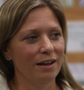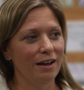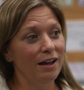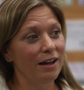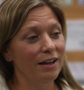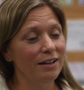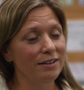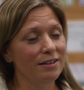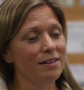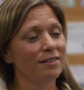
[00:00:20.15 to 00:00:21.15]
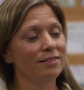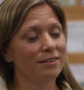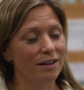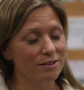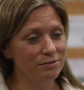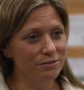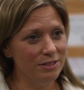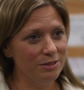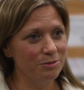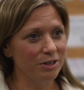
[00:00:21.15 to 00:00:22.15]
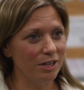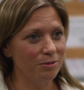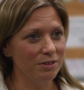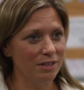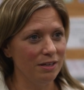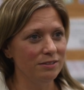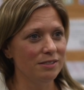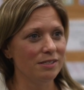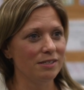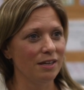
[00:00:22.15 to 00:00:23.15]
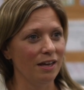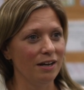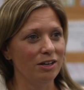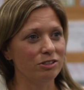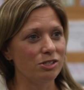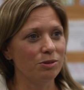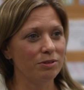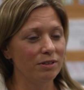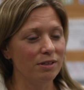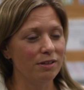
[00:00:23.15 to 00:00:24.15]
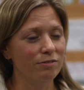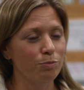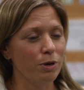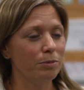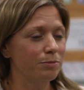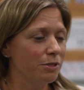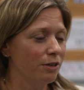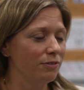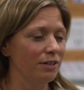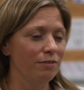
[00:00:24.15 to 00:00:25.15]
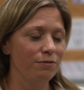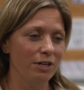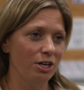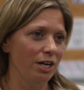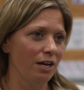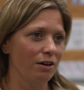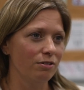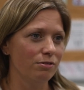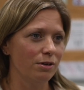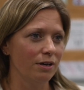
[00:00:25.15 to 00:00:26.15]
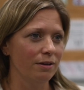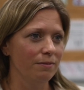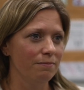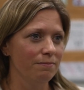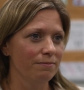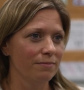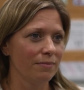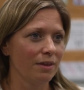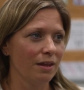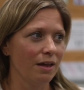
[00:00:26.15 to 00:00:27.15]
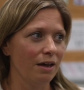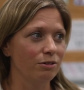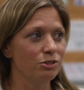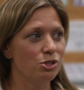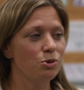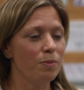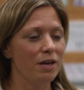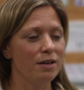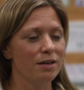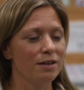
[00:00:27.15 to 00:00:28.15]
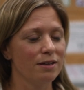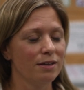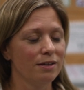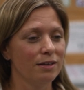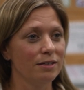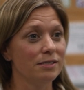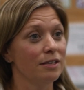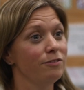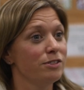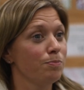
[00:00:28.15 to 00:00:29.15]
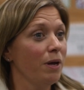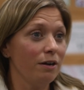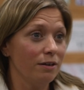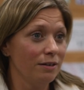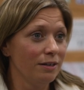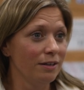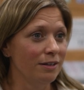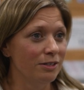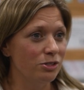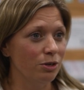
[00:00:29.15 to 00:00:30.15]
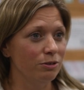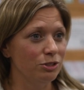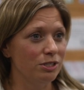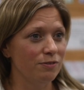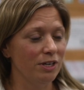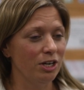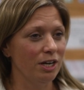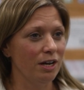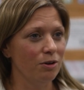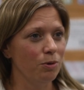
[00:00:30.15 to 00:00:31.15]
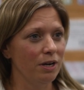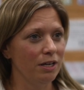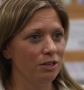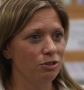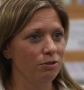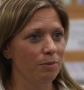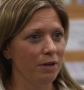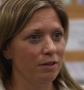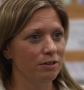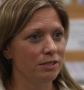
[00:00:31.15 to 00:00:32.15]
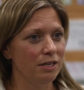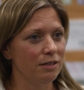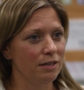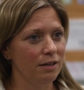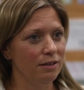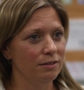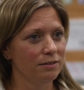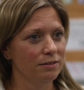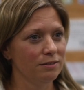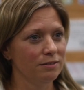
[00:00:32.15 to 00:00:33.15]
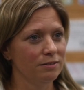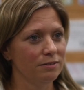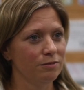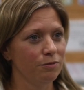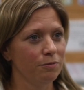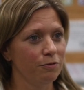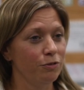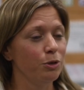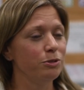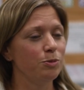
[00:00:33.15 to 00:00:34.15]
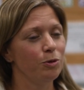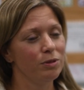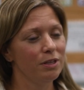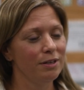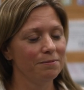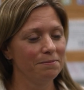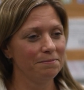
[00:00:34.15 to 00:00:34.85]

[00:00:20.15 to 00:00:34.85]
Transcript: I love working with kids, and I also really love problem solving and figuring out how to make kids' lives better. So just figuring out what I can do to make their day-to-day flow smoothly.